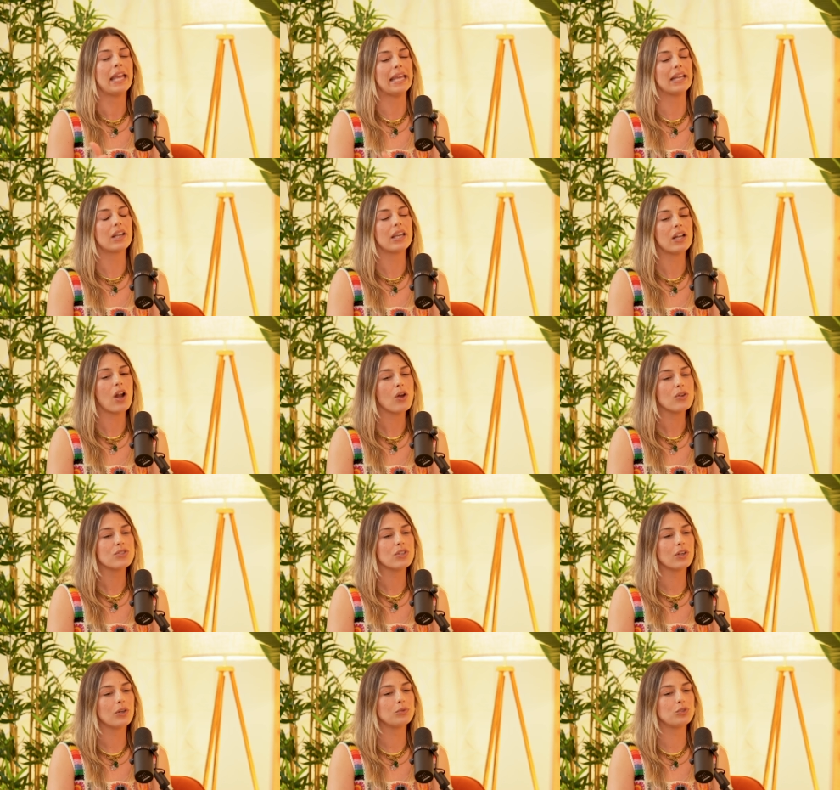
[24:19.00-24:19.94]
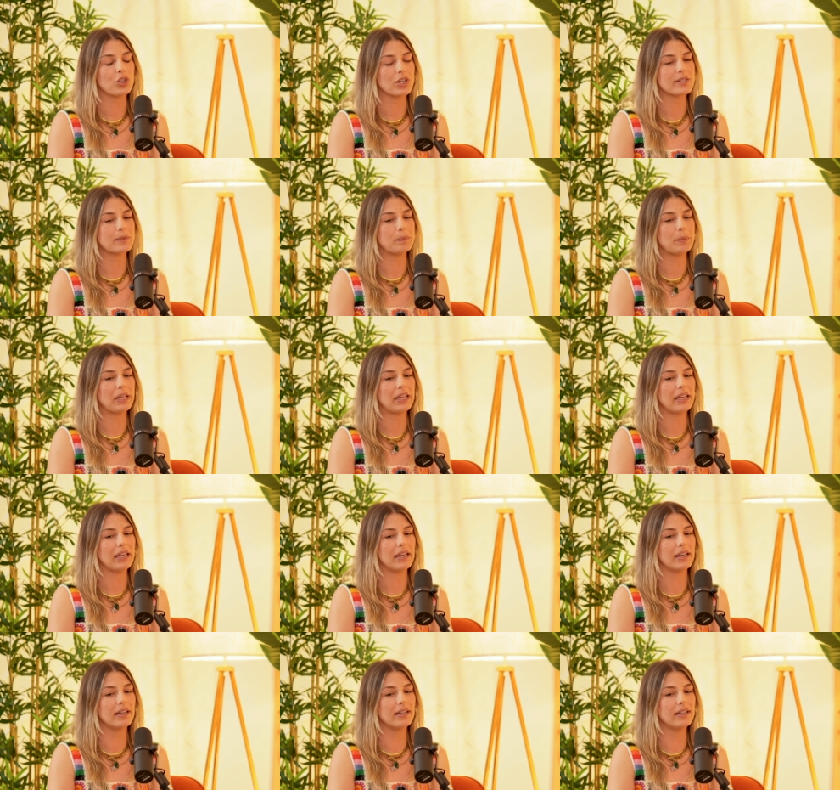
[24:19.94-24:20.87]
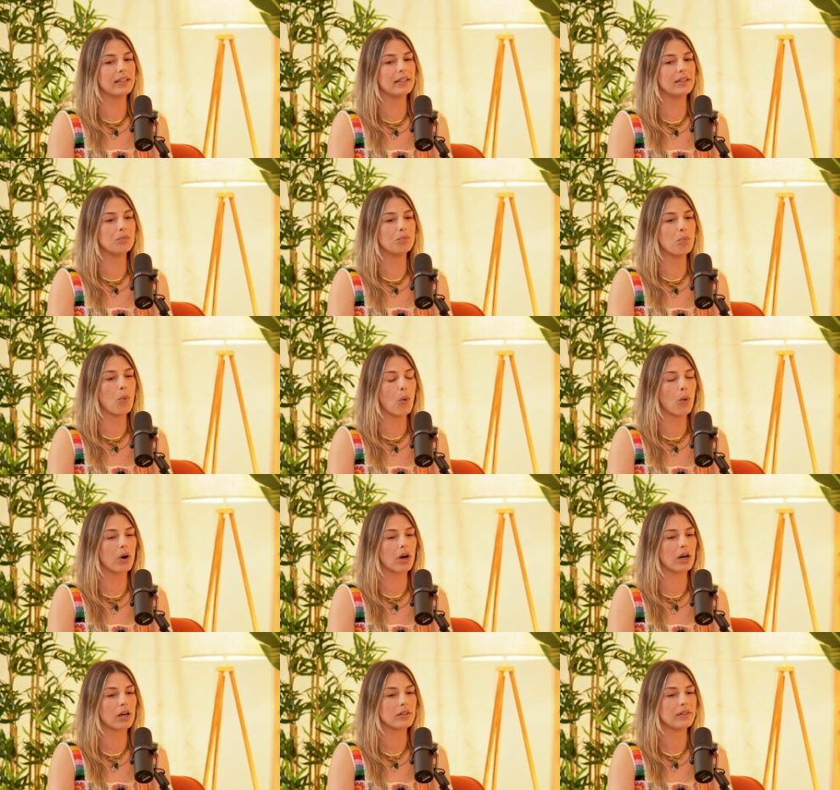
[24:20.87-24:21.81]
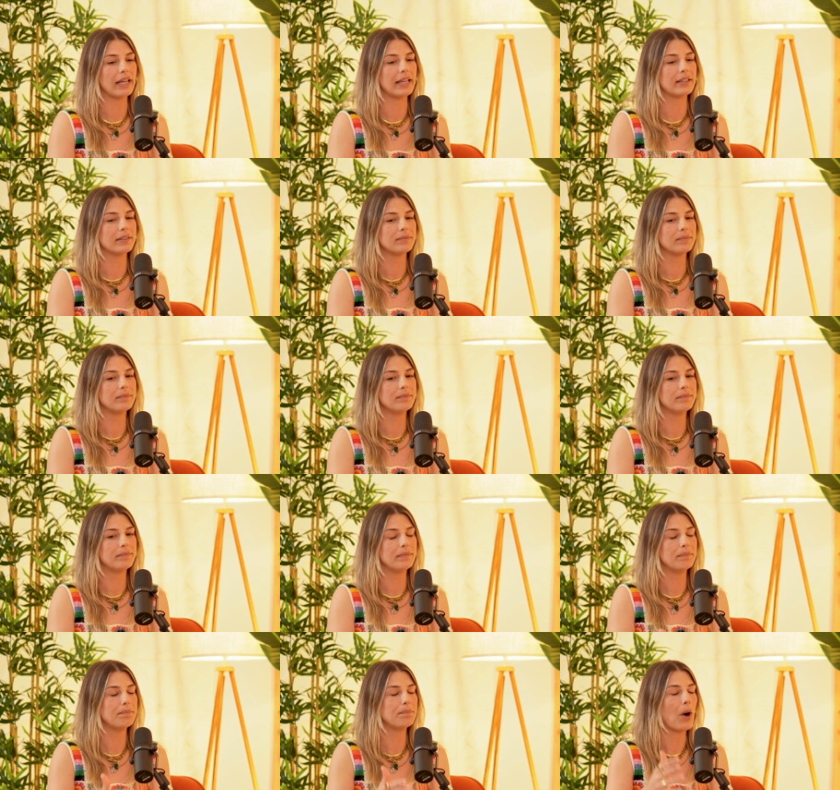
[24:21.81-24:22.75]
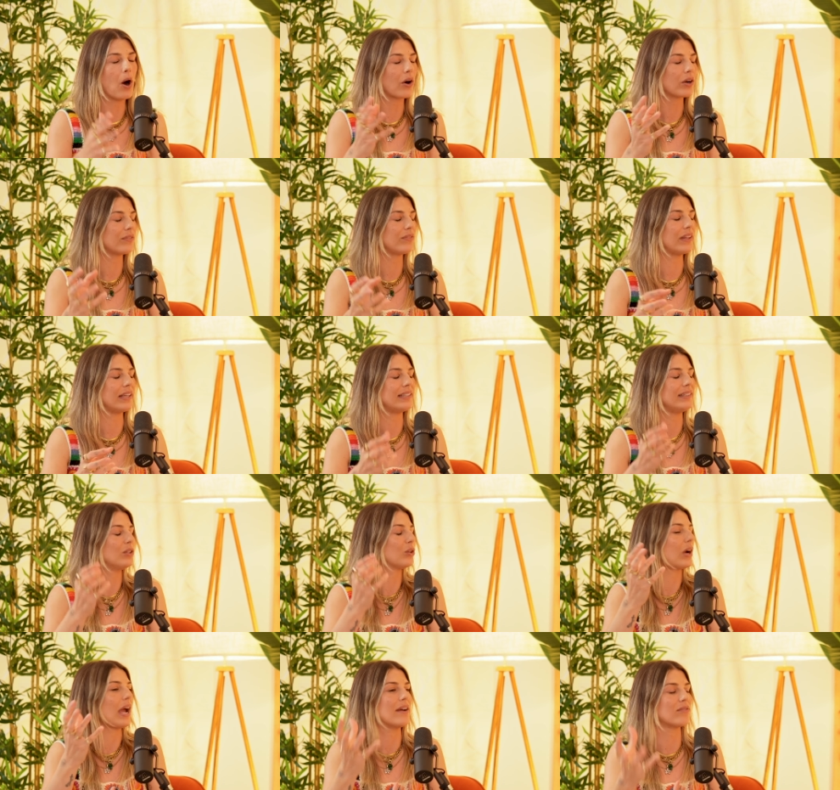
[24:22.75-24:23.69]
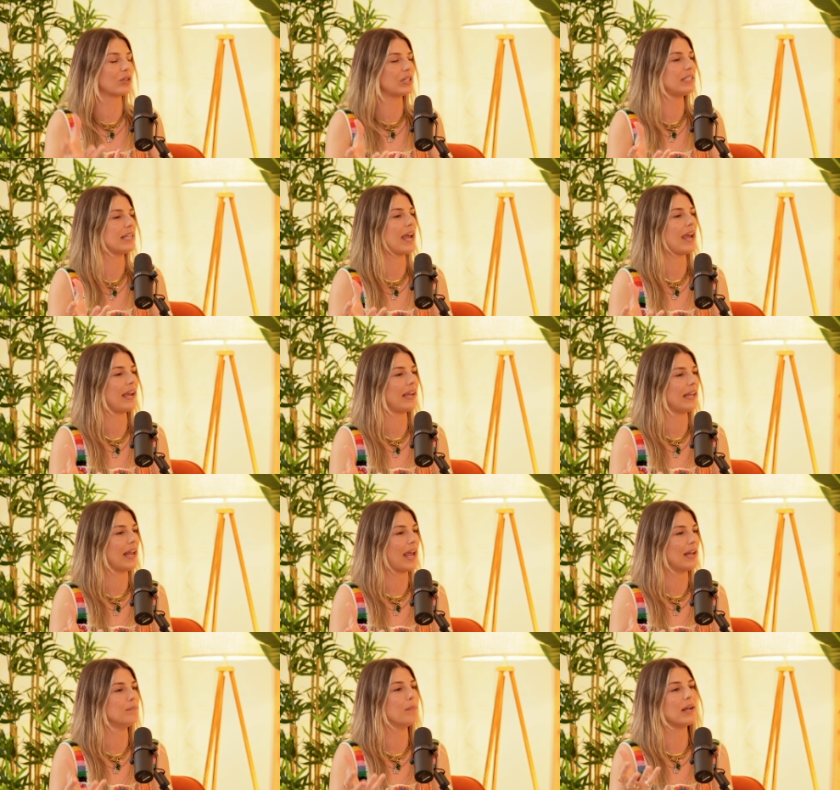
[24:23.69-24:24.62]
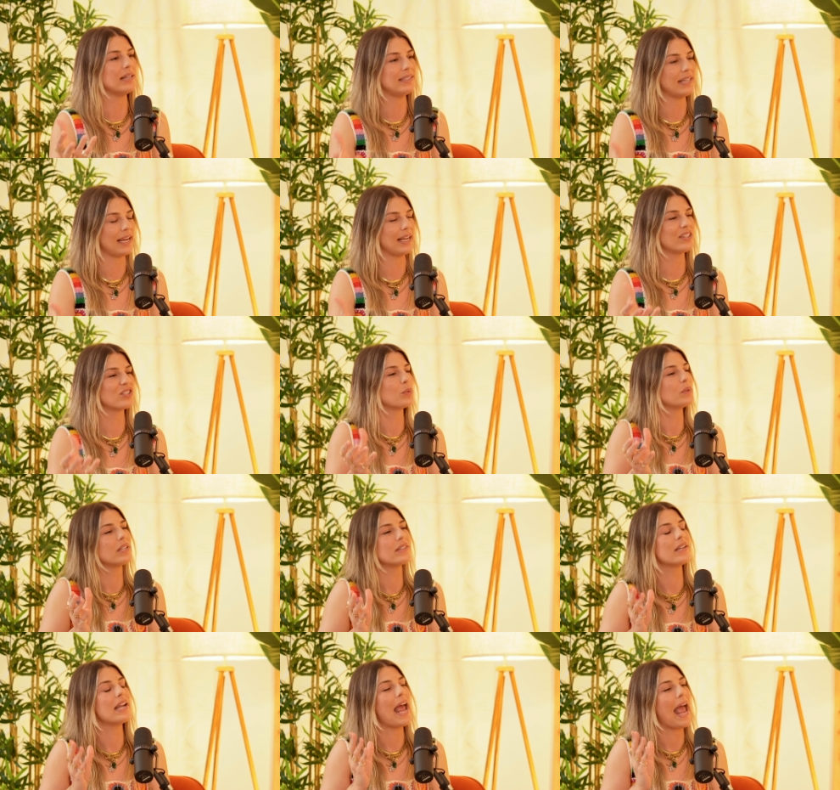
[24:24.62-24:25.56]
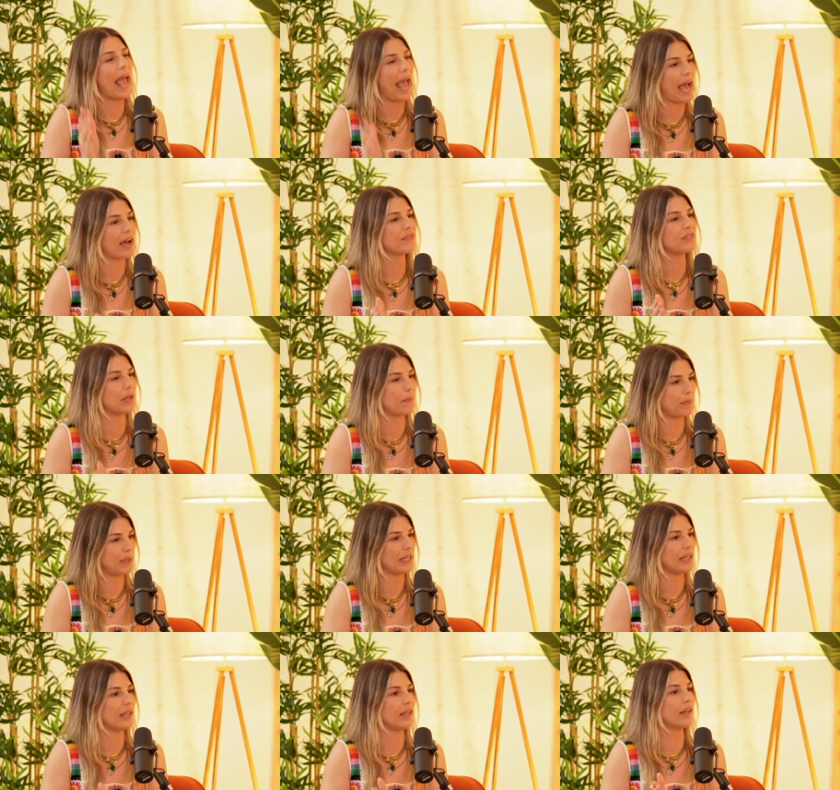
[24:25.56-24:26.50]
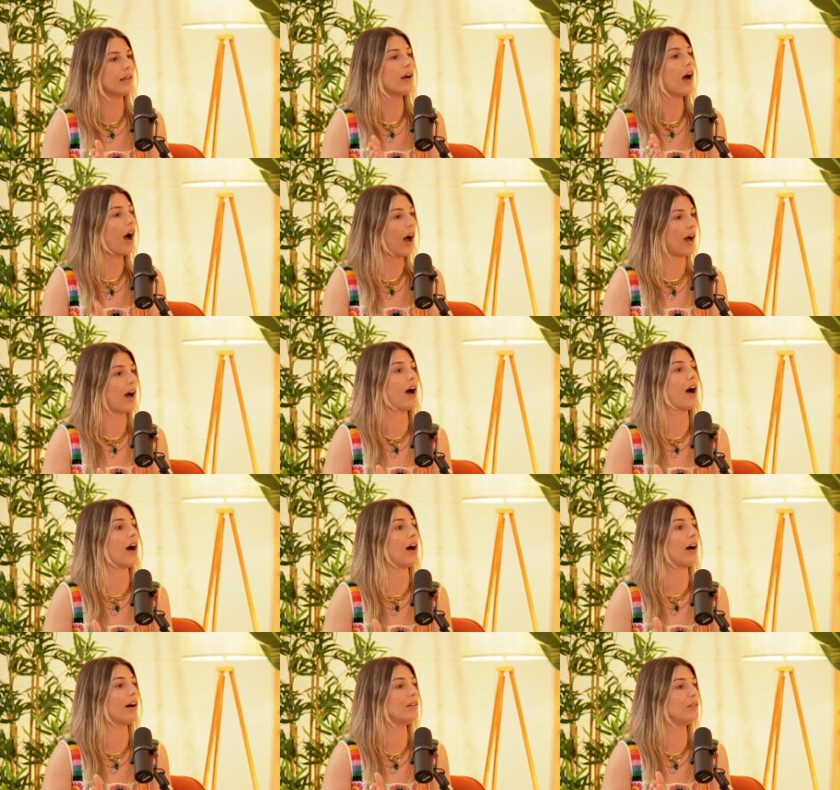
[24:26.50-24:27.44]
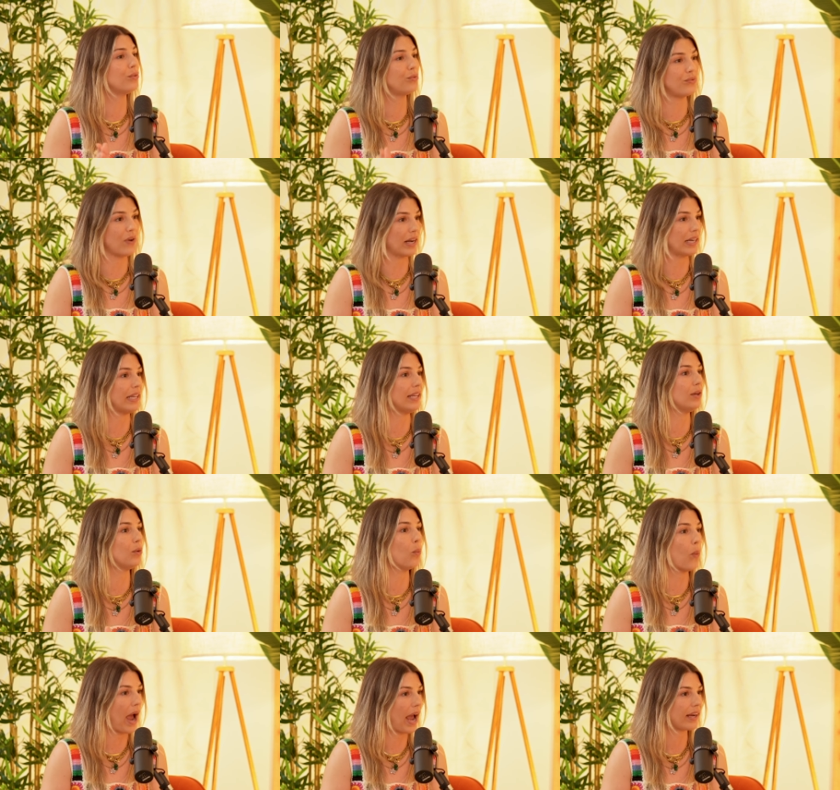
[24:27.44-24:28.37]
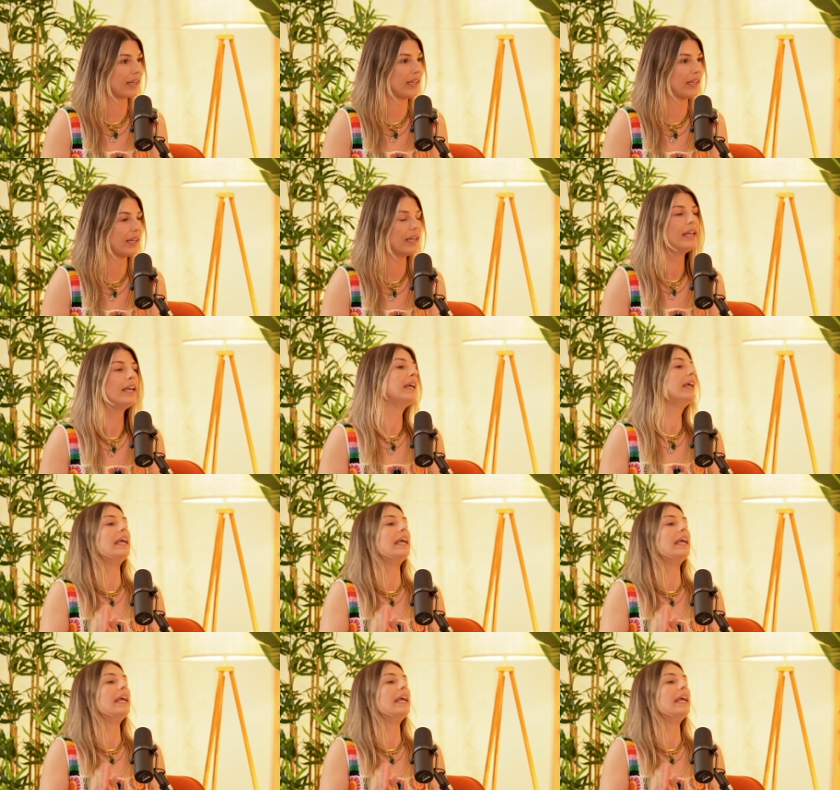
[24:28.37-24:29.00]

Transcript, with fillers: It can also just be more like part of like your everyday and mundane. So it doesn't have to be haha, funny, wacky.